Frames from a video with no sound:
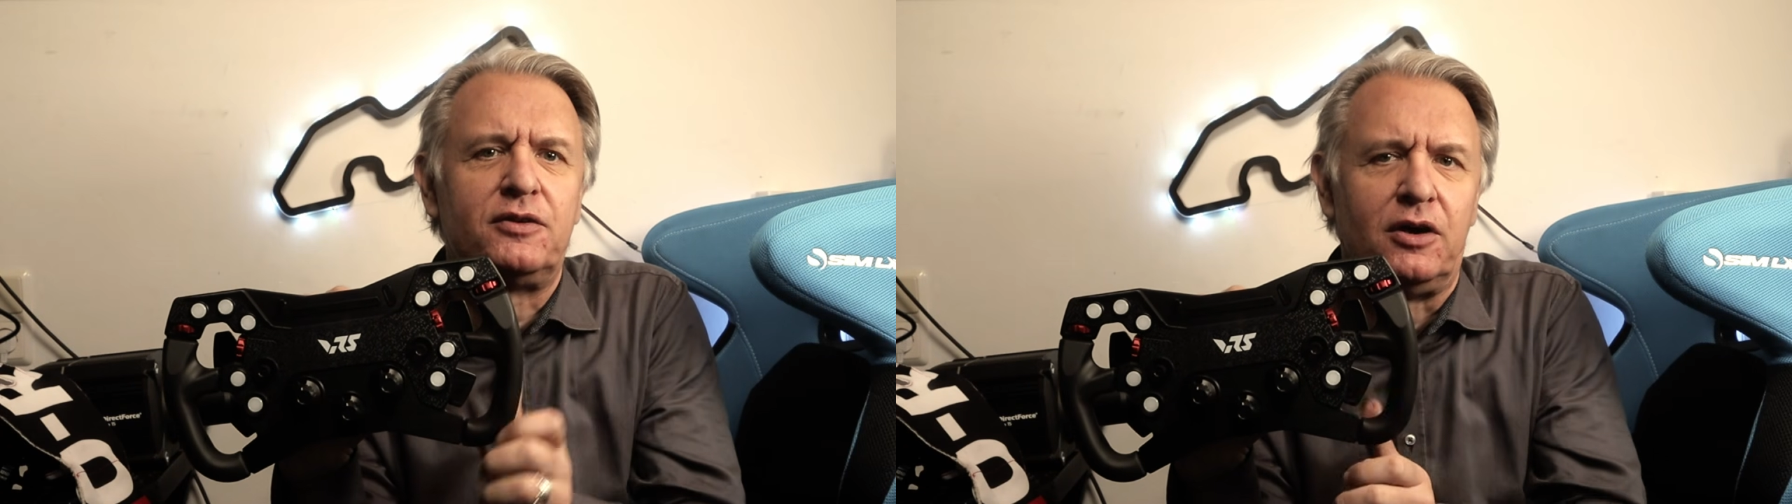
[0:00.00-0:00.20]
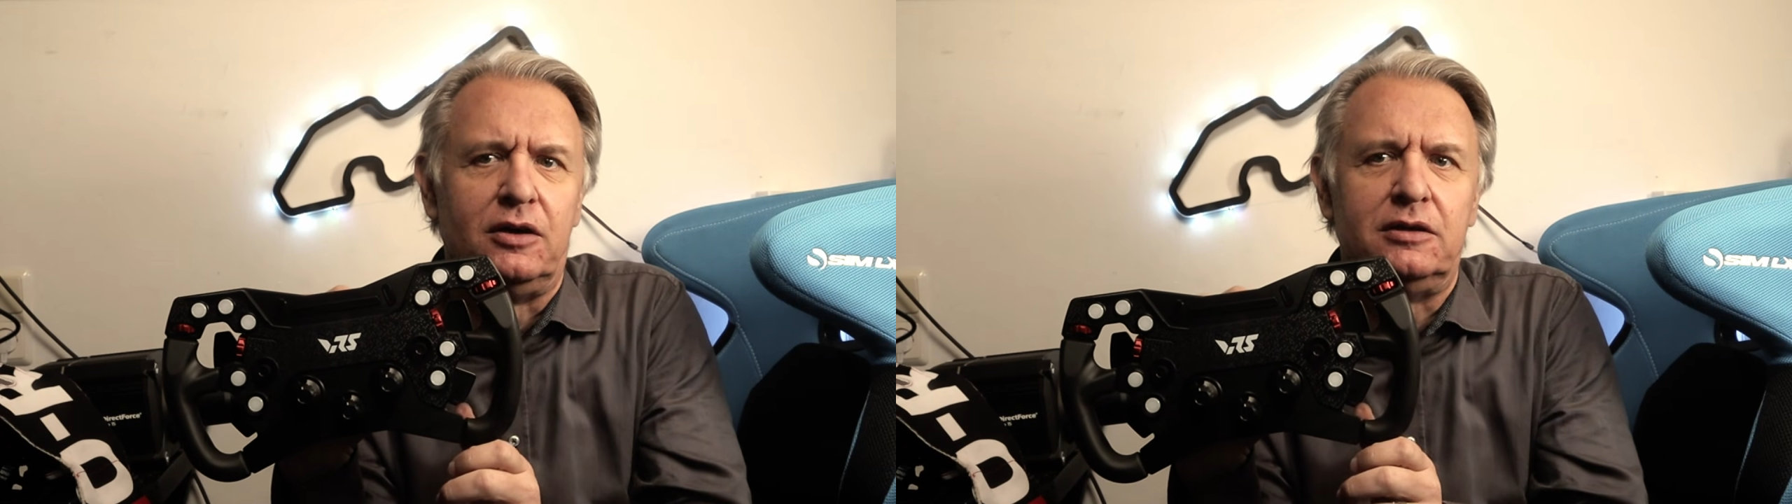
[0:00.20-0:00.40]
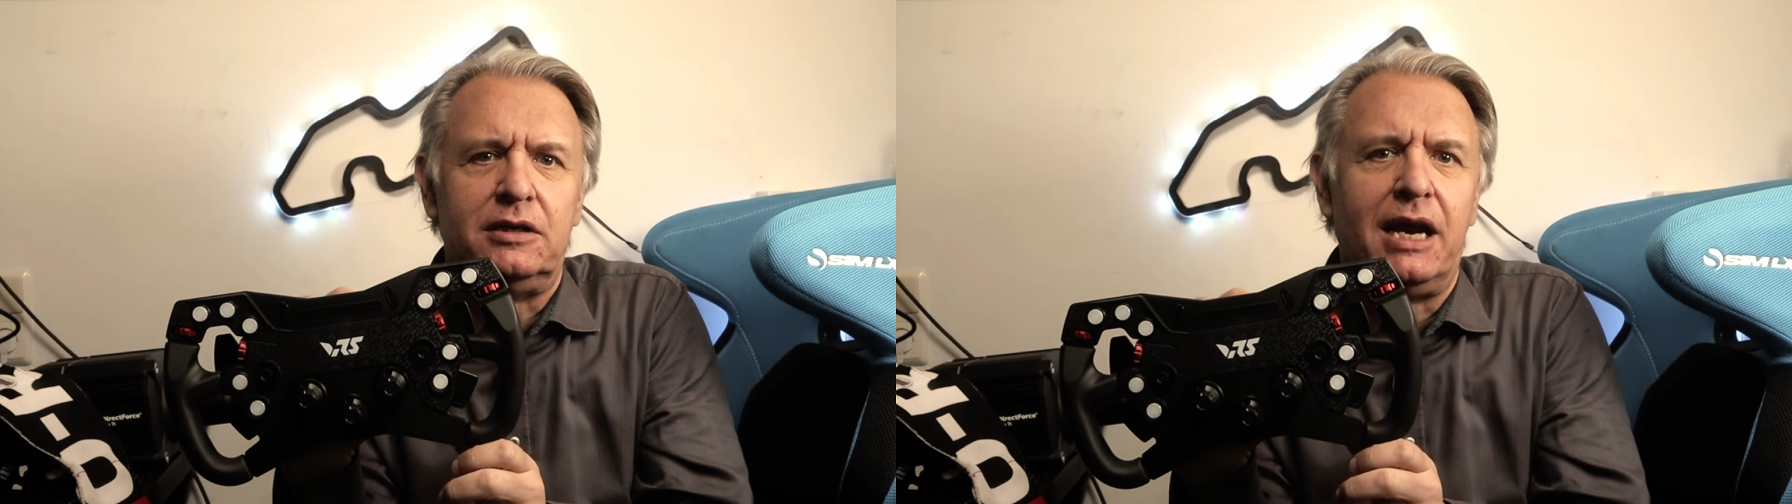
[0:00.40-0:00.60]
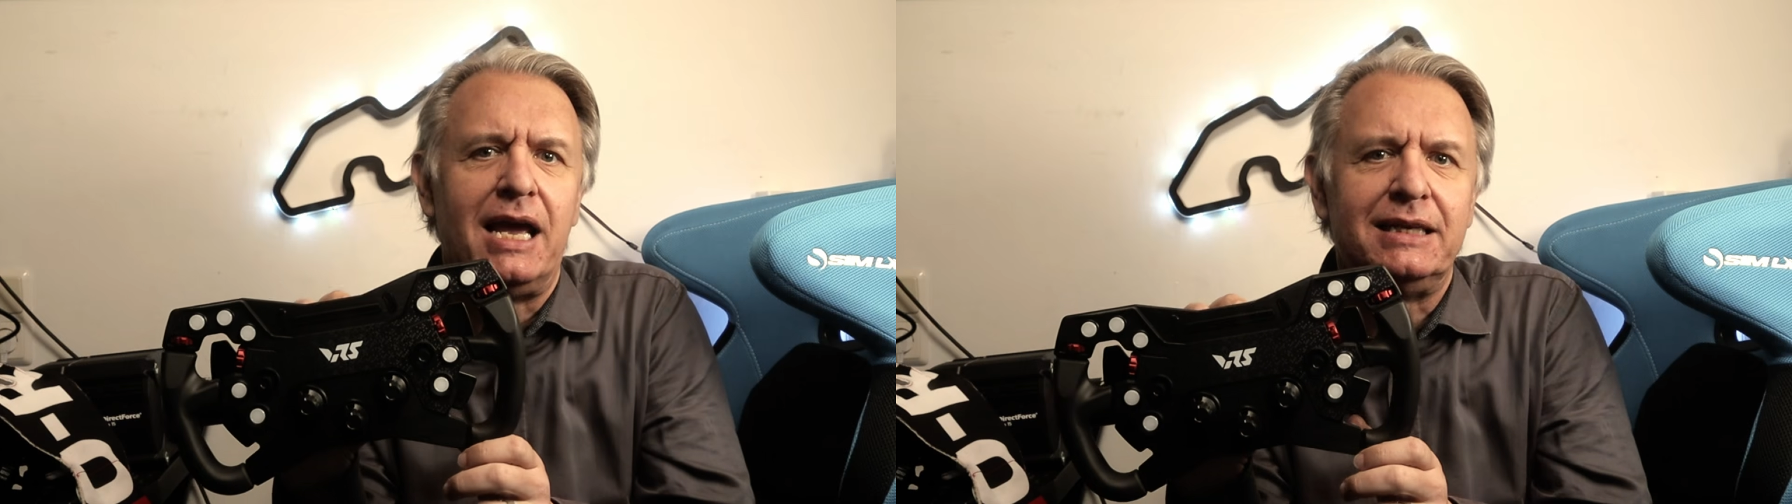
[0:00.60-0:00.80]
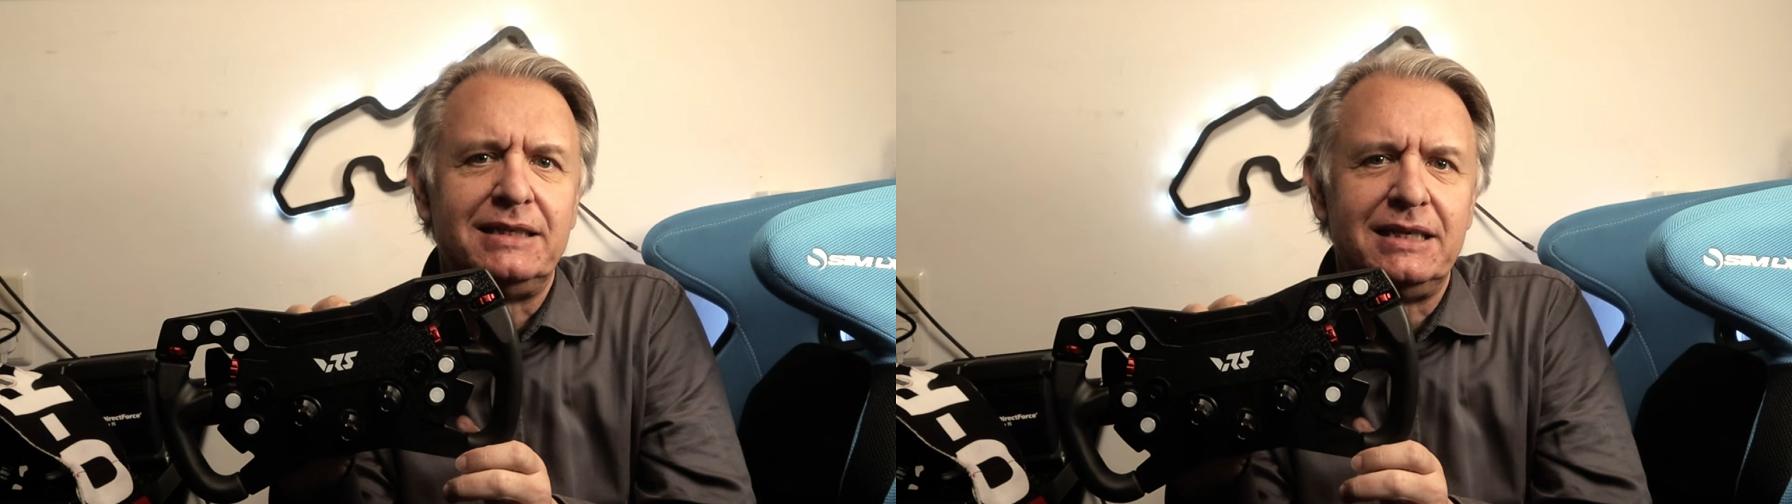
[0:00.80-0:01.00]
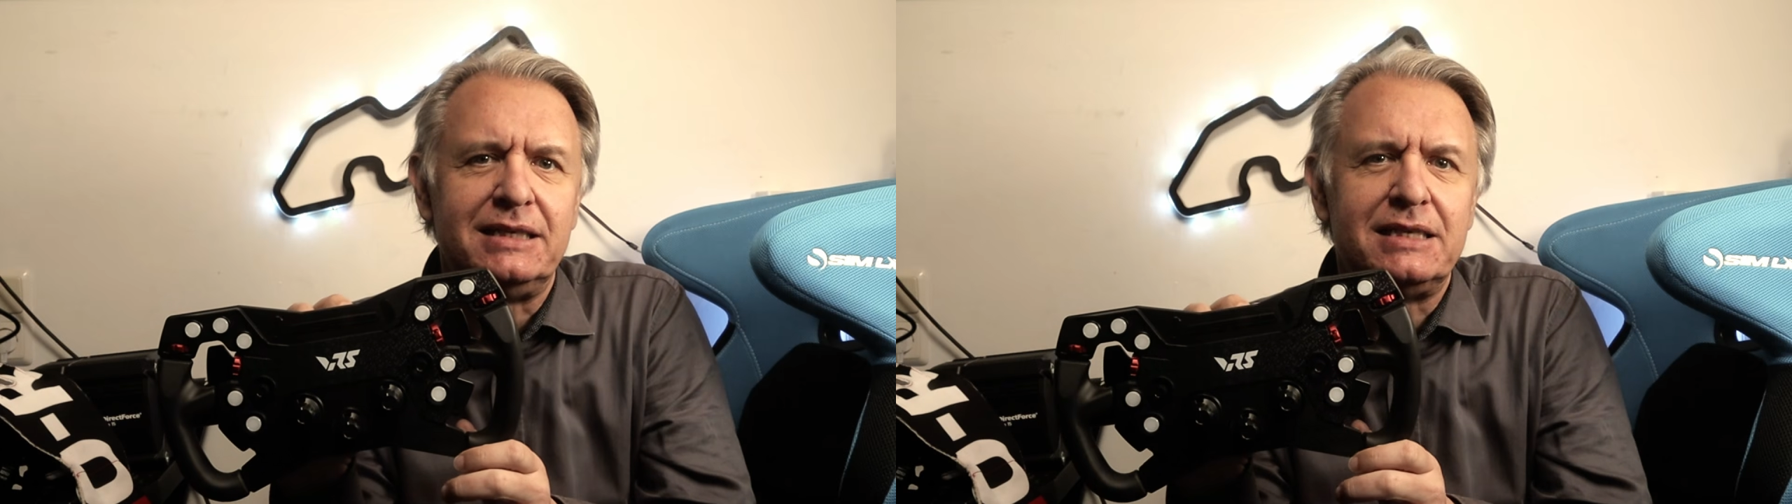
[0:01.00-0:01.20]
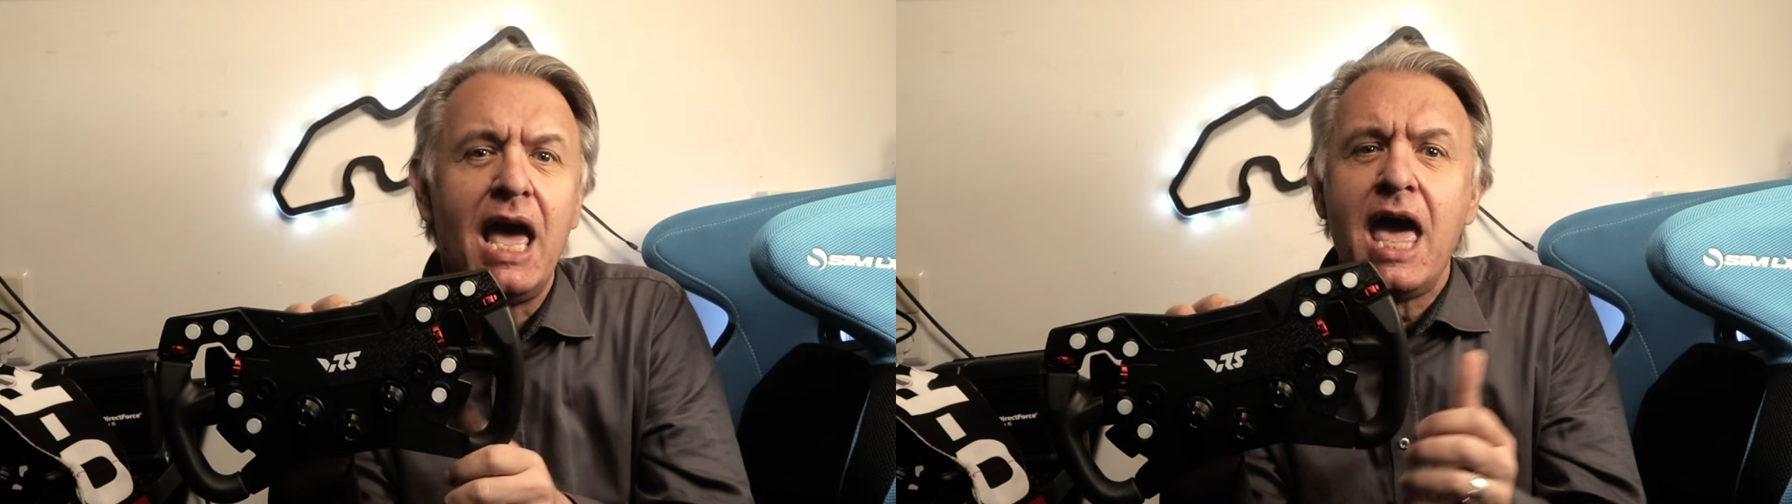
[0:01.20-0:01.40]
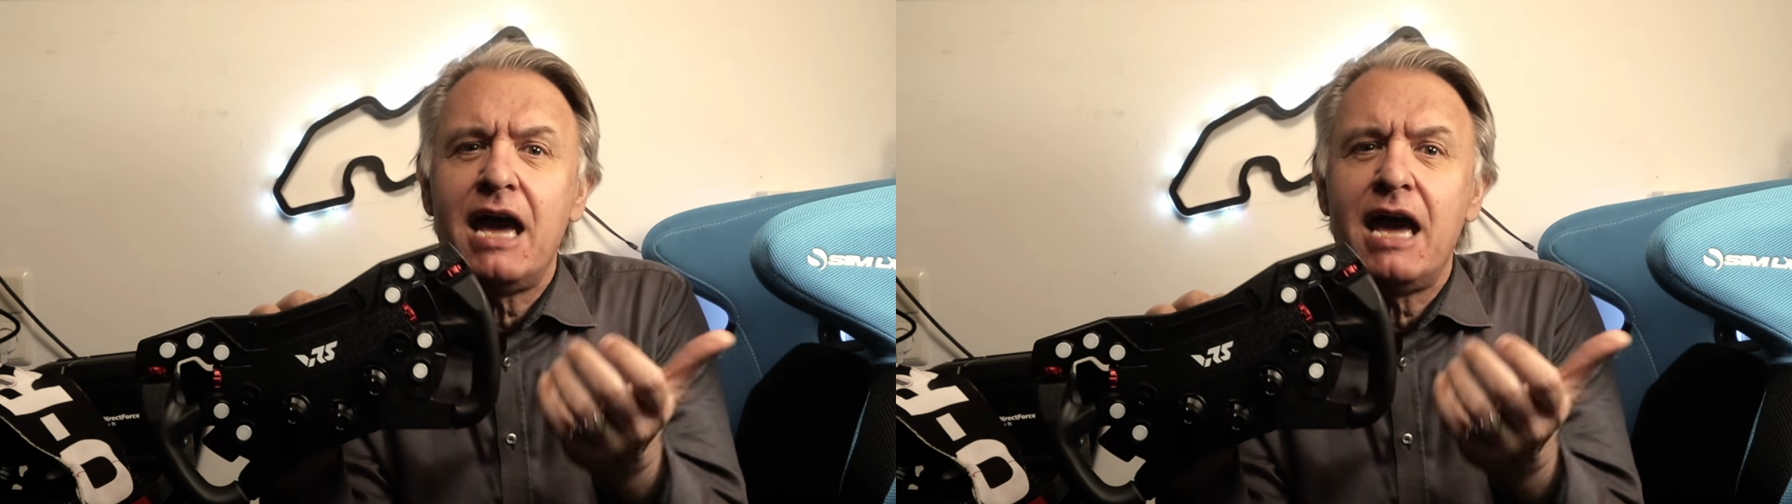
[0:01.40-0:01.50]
color LEDs.